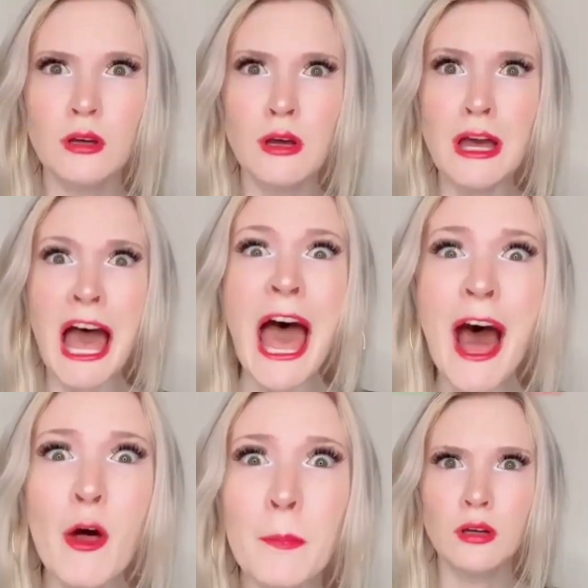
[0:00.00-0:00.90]
How?
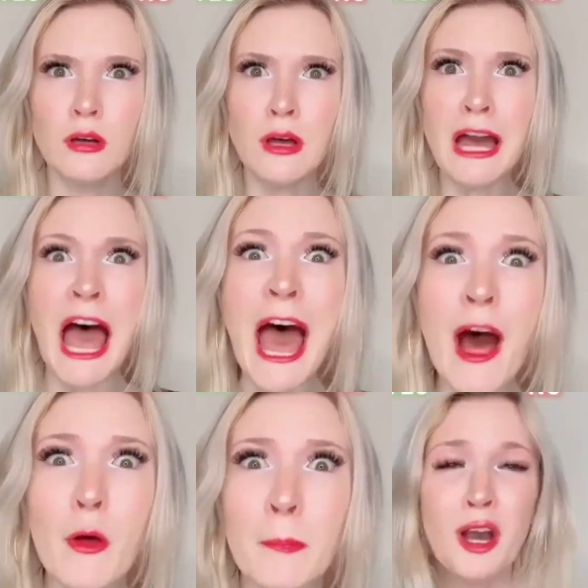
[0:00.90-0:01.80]

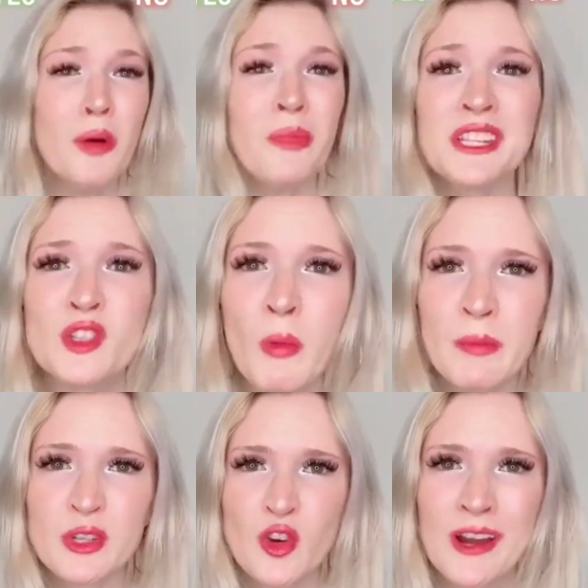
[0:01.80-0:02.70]
My soulmate was
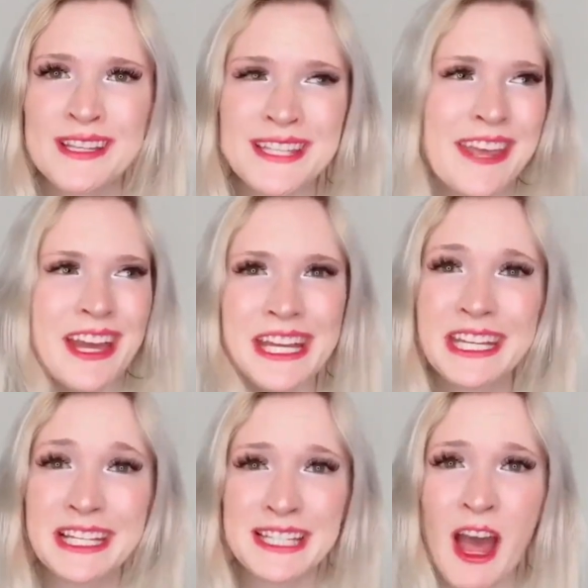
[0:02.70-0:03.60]
trying to say that he needs
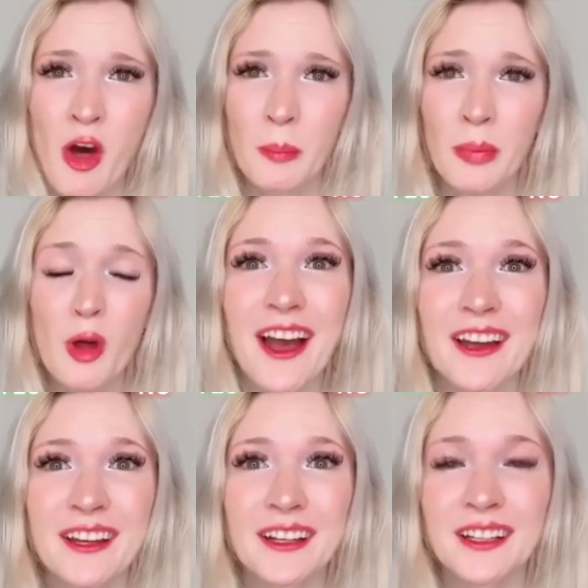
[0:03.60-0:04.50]
help. Here,
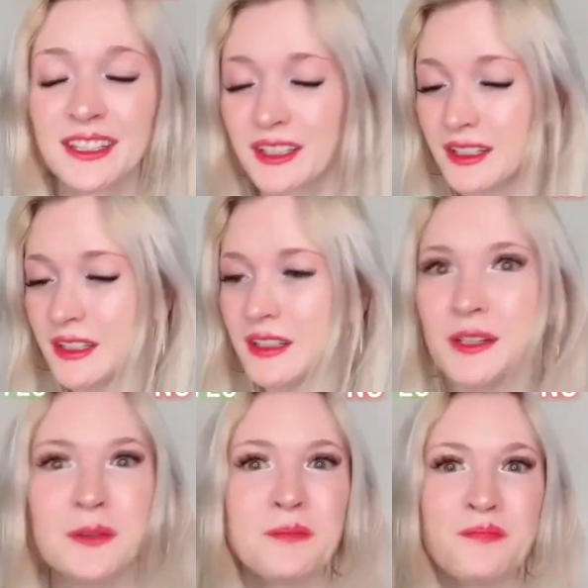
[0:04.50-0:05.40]
send him this frying
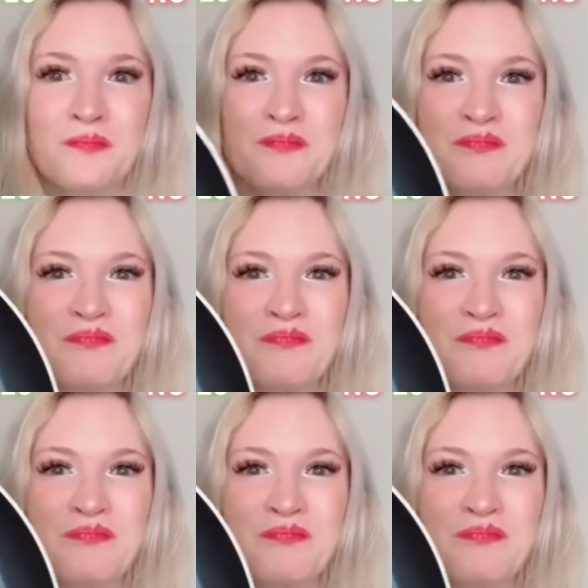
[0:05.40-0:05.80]
pan.